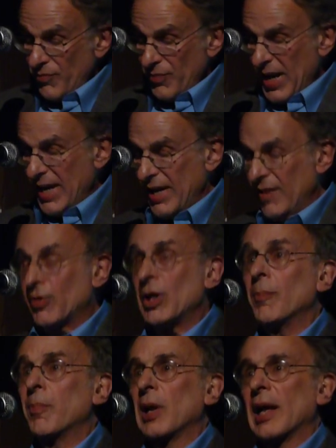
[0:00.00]
They have
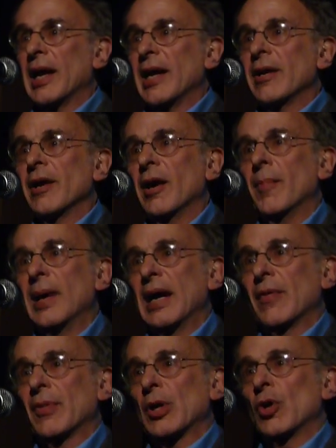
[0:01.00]
complained
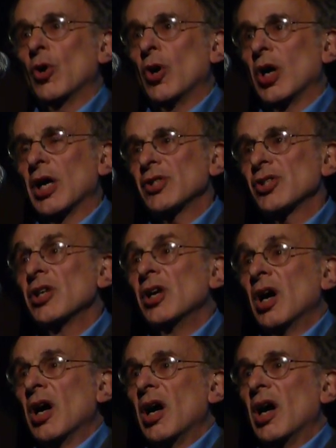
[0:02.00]
about the cost
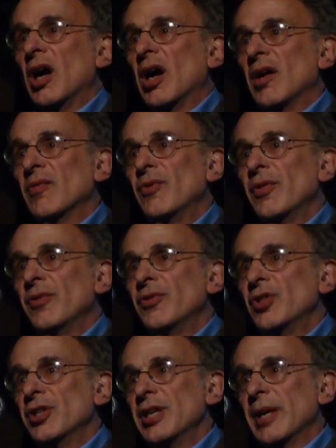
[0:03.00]

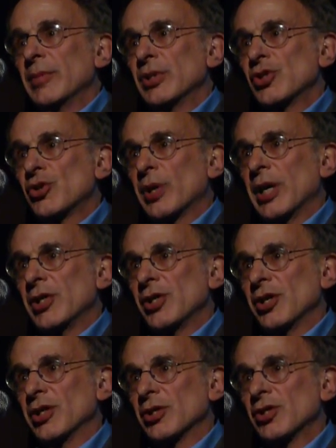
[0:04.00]
of the
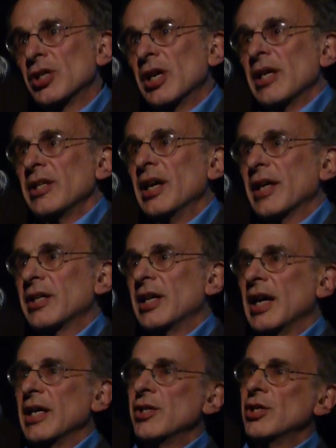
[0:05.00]
demonstrations, yet
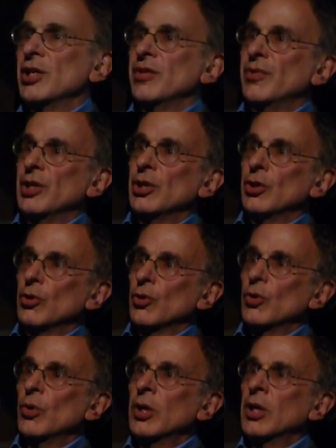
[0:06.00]

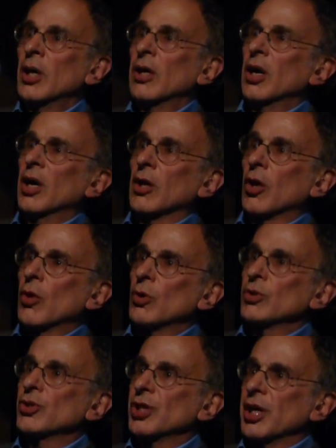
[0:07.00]
KTVU, a
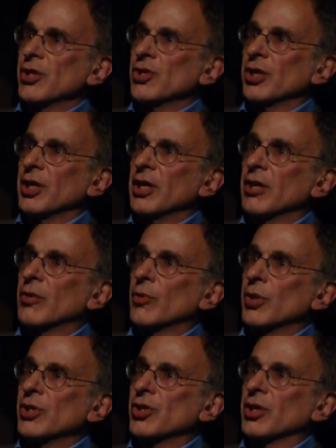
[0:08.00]
local station here,
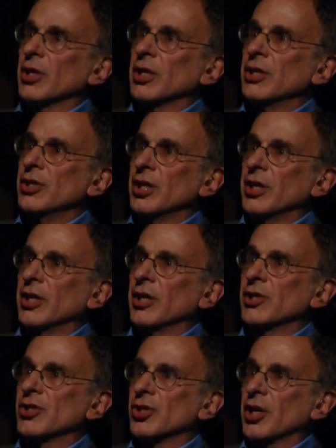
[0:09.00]
recently did
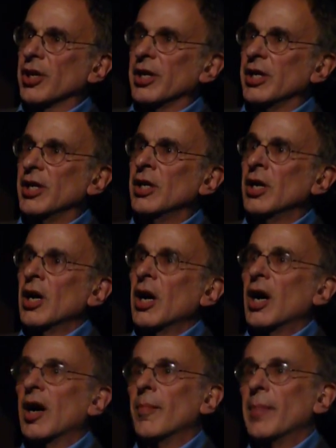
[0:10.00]
a study
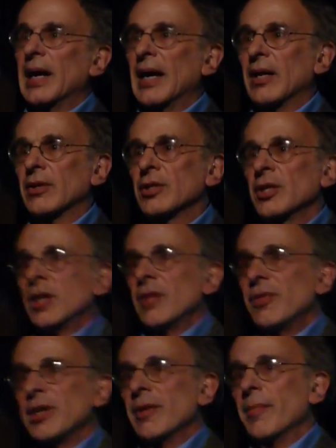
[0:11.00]
about
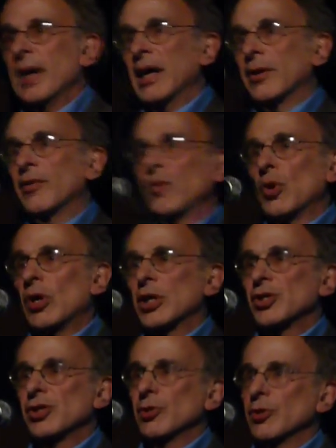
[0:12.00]
the amount of
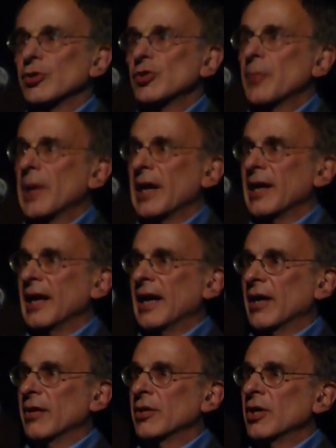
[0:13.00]
lawsuits paid
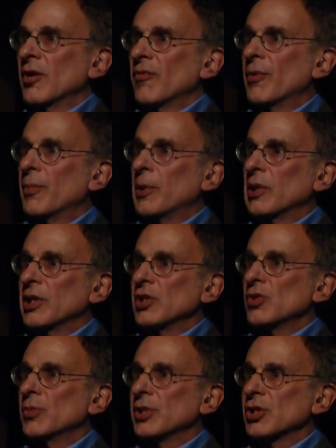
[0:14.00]
out for
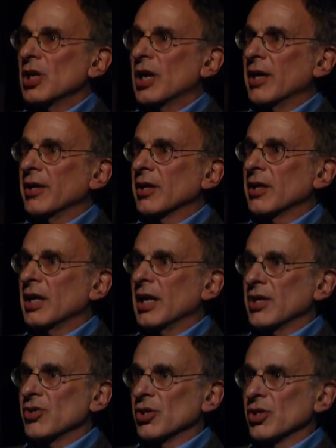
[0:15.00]
police misconduct
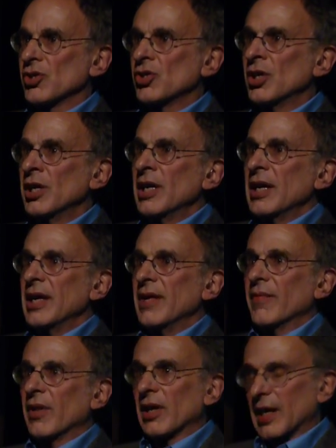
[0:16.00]
cases in
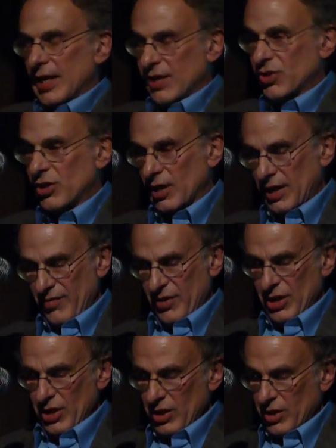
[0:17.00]
the last
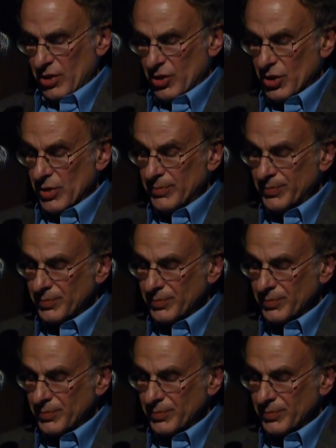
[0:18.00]
11 years.